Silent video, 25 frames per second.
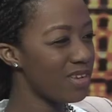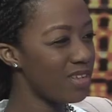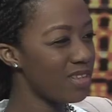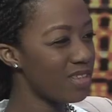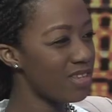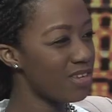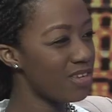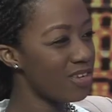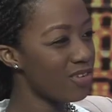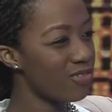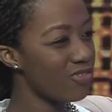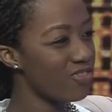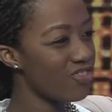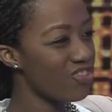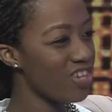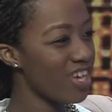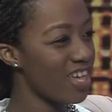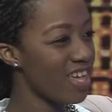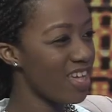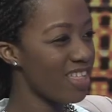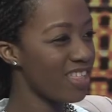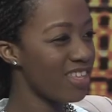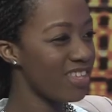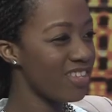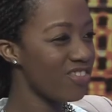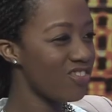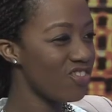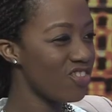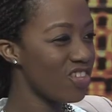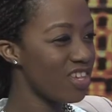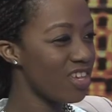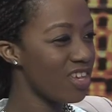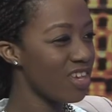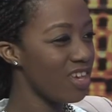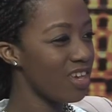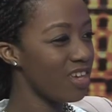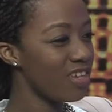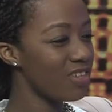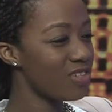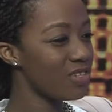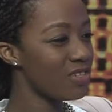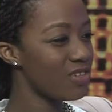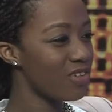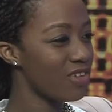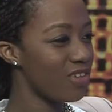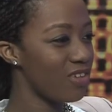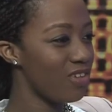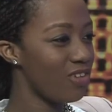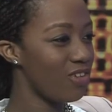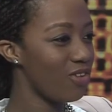a little challenging
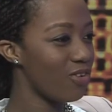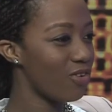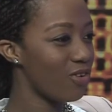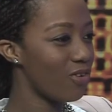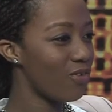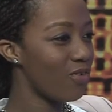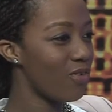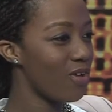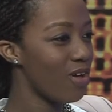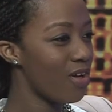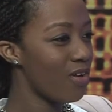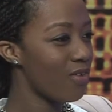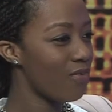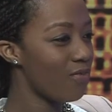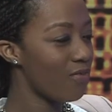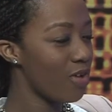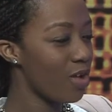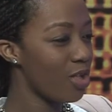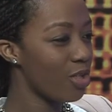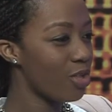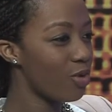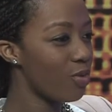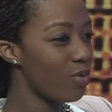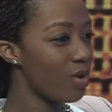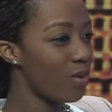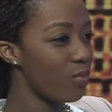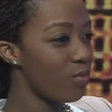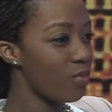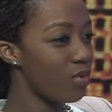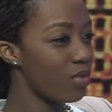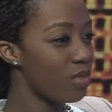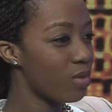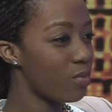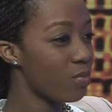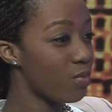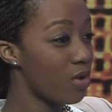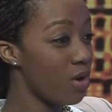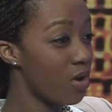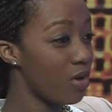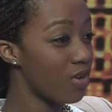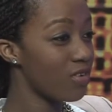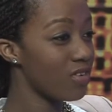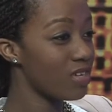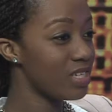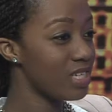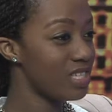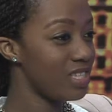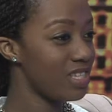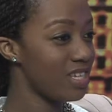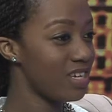to, follow up with the
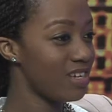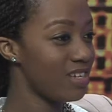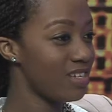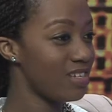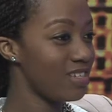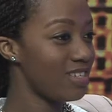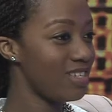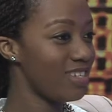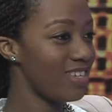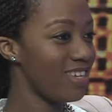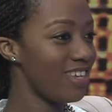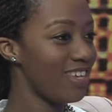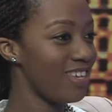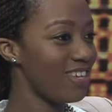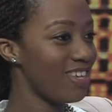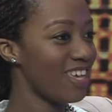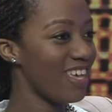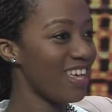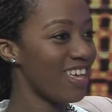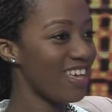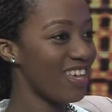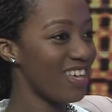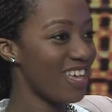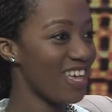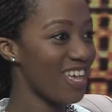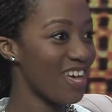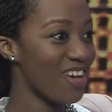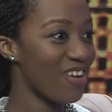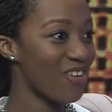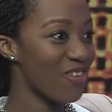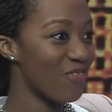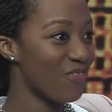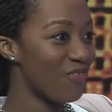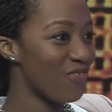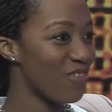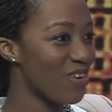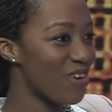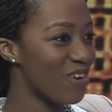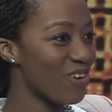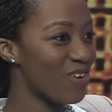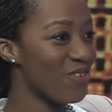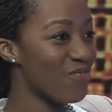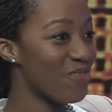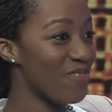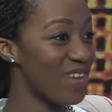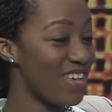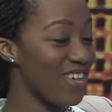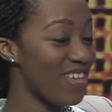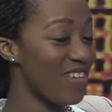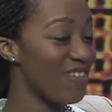progress there, seeing how far
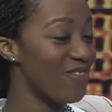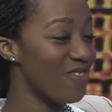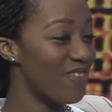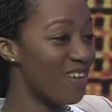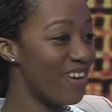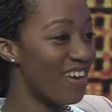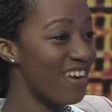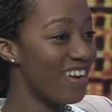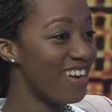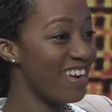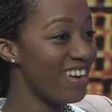away you are?